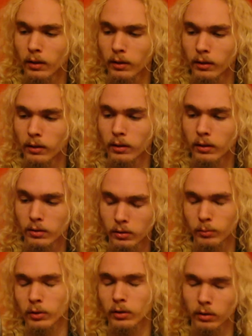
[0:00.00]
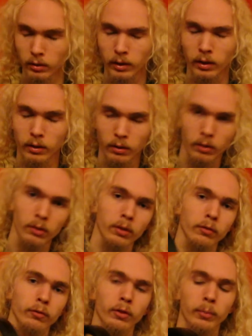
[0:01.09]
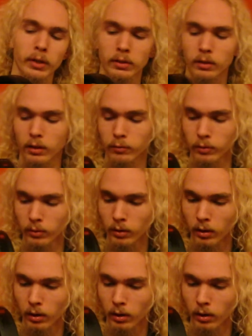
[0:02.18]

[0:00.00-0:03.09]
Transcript: assuming you're again not looking for a bass headphone.